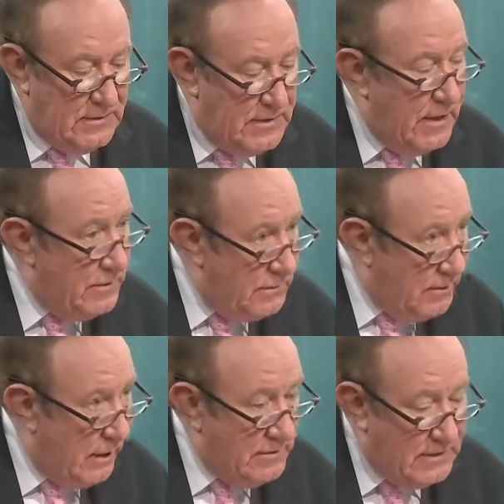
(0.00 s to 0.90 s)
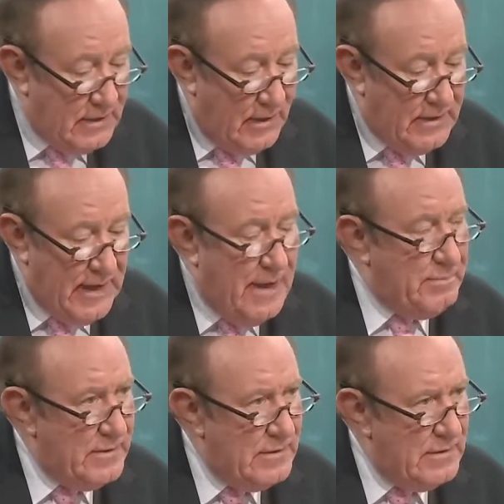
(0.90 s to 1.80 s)
Today, you announced a cap.
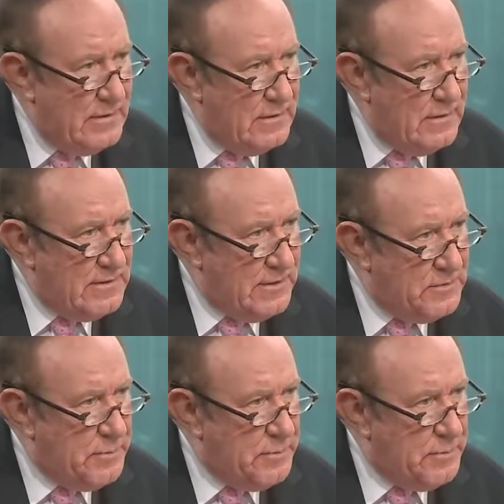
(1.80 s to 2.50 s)
That sounds